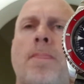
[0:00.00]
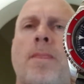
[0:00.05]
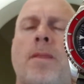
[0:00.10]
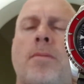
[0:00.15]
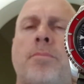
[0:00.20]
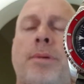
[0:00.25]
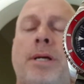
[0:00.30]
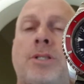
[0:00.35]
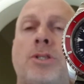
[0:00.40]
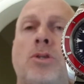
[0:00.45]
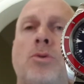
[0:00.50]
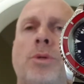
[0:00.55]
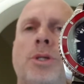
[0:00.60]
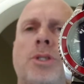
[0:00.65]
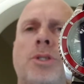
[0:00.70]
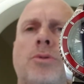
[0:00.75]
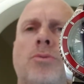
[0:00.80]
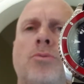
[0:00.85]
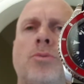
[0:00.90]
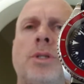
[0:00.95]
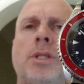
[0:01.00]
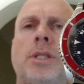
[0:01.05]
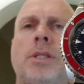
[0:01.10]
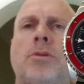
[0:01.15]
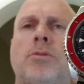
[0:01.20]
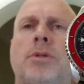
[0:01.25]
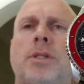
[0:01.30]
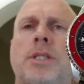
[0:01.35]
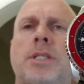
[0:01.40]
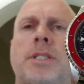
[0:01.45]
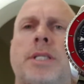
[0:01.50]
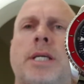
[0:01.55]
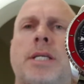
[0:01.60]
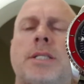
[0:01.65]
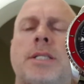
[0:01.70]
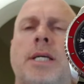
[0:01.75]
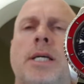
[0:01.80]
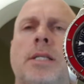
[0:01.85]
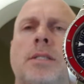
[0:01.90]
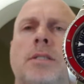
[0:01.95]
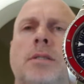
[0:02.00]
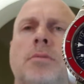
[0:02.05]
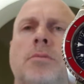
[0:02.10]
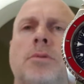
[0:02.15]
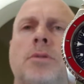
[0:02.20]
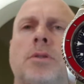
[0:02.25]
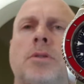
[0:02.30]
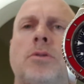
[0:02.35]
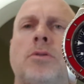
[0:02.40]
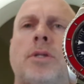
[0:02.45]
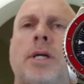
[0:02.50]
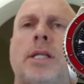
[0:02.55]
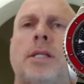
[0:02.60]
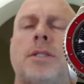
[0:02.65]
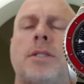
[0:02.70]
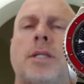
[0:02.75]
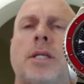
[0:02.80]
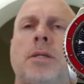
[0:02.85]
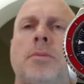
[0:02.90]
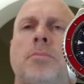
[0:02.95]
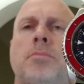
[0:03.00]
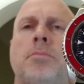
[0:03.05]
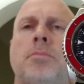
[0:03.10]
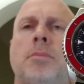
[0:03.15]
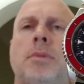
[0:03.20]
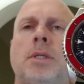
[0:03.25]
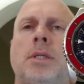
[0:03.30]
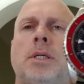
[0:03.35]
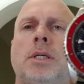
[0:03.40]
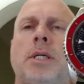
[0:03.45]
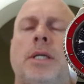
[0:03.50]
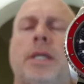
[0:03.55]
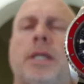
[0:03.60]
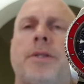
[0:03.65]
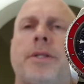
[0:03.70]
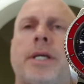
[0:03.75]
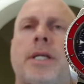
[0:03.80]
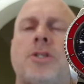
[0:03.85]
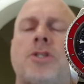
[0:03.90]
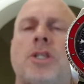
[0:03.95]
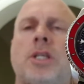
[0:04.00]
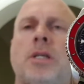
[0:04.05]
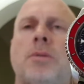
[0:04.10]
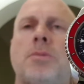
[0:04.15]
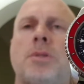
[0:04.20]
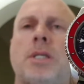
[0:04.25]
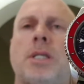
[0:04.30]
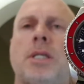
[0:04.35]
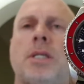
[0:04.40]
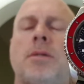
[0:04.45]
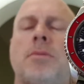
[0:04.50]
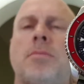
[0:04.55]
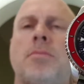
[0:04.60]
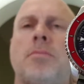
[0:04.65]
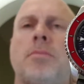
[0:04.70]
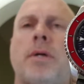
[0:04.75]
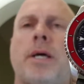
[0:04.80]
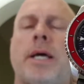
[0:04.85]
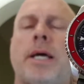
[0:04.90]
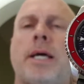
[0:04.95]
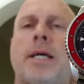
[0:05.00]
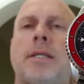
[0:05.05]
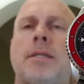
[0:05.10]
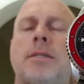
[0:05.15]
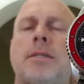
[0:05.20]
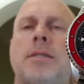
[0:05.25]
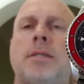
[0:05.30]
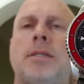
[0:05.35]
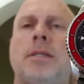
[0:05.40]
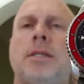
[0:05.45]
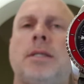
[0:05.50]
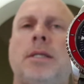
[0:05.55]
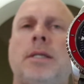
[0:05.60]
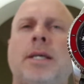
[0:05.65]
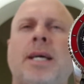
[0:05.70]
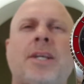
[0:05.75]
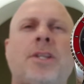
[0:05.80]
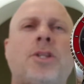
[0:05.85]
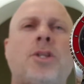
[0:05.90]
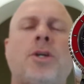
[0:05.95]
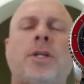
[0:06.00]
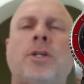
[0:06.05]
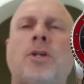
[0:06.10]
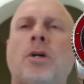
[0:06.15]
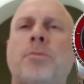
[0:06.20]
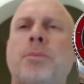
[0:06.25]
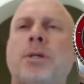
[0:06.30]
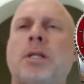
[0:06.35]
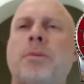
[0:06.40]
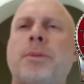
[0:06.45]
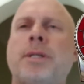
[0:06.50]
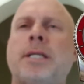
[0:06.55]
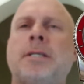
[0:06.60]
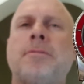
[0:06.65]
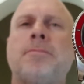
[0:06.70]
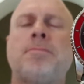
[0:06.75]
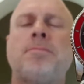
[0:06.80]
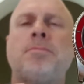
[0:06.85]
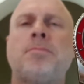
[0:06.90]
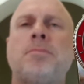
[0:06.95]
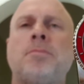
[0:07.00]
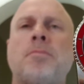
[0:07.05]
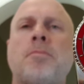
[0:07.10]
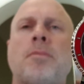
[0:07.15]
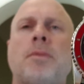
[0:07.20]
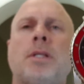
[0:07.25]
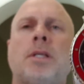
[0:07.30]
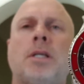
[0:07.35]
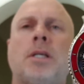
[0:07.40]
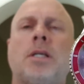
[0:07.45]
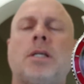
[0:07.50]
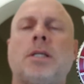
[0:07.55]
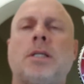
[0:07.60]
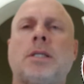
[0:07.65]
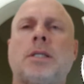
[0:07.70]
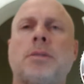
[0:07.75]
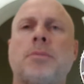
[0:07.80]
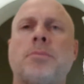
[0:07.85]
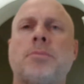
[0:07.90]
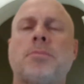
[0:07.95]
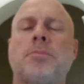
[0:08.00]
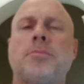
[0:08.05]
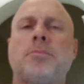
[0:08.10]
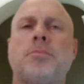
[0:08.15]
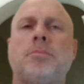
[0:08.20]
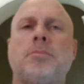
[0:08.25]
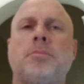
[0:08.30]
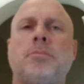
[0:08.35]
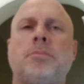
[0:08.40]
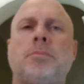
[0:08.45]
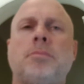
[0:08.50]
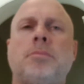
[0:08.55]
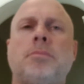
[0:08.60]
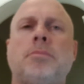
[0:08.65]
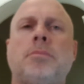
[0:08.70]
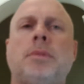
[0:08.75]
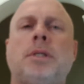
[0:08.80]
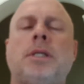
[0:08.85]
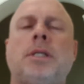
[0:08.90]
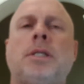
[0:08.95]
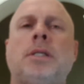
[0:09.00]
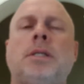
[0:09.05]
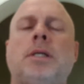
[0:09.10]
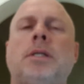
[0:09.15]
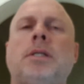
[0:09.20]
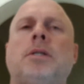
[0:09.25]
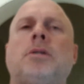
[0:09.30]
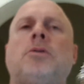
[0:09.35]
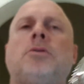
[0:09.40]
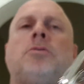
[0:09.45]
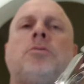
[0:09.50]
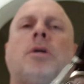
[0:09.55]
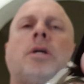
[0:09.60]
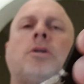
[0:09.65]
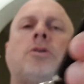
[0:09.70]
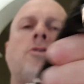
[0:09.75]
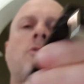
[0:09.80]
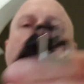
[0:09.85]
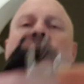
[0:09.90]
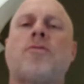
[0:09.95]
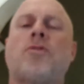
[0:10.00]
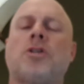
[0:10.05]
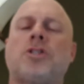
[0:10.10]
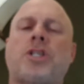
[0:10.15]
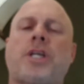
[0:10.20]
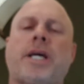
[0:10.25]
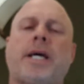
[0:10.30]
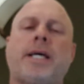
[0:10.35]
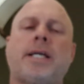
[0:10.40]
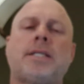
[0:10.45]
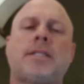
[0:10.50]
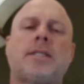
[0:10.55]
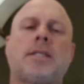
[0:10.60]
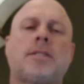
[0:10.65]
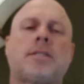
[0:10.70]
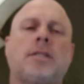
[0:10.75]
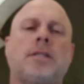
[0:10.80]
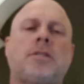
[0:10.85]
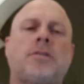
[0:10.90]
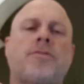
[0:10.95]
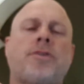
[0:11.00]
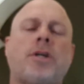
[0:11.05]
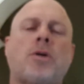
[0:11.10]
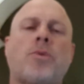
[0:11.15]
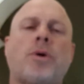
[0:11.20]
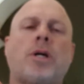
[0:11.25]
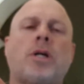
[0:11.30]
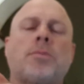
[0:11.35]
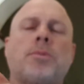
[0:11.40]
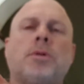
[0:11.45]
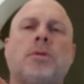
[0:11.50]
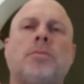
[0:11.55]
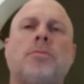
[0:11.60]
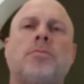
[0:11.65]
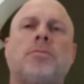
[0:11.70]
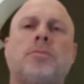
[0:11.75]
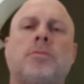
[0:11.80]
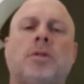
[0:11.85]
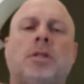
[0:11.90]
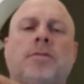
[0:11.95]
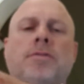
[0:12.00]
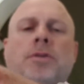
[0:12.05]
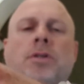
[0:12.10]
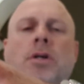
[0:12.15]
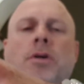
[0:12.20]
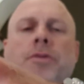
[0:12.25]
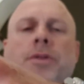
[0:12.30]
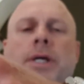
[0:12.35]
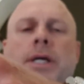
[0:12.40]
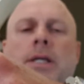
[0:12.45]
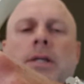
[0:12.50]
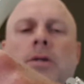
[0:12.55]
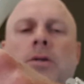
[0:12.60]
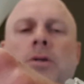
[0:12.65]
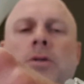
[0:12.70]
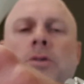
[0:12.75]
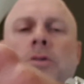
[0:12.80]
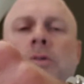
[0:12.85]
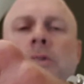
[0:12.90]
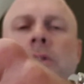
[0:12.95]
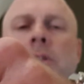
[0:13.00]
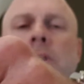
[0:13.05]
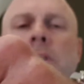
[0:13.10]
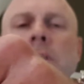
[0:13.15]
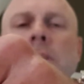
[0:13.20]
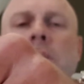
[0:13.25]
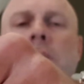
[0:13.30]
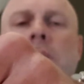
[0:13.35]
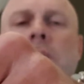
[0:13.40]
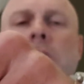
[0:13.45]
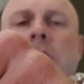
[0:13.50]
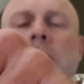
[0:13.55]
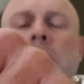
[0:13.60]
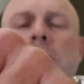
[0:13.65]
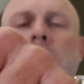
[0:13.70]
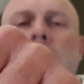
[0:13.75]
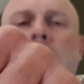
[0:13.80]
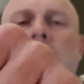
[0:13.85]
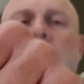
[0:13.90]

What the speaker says: bezel, which really stands out. It's a good color scheme, and that GMT hand at 39mm, and a good dive watch case. It's a very wearable. I've got that on the